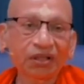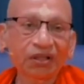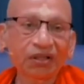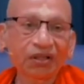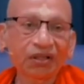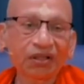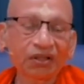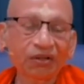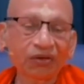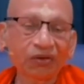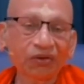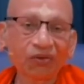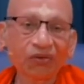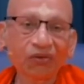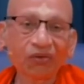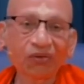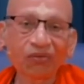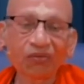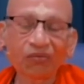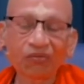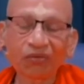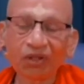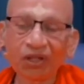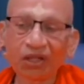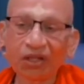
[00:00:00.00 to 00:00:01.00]

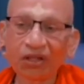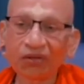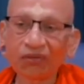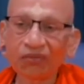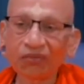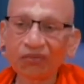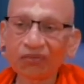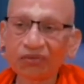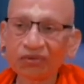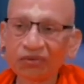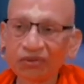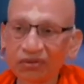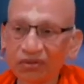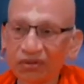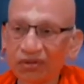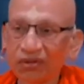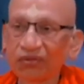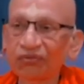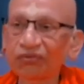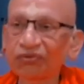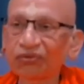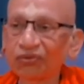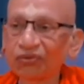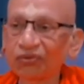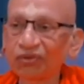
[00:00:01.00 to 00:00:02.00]
home or
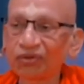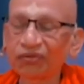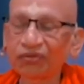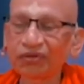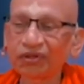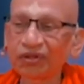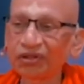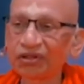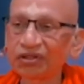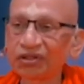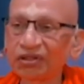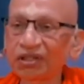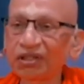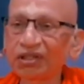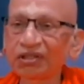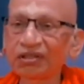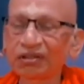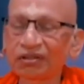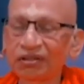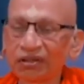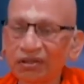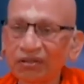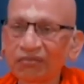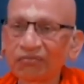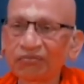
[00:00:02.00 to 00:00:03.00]
household, and
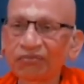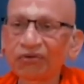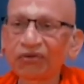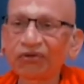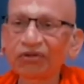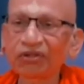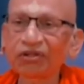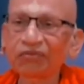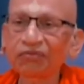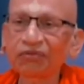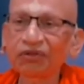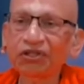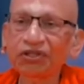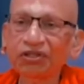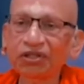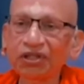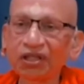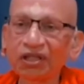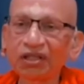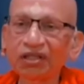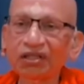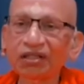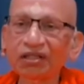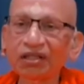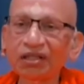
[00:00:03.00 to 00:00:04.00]
says, Bhavati
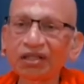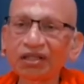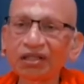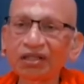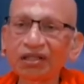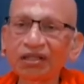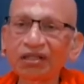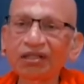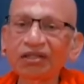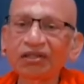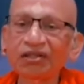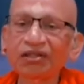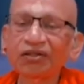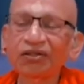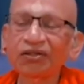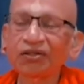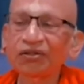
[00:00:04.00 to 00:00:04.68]
Bhikshan Dehi,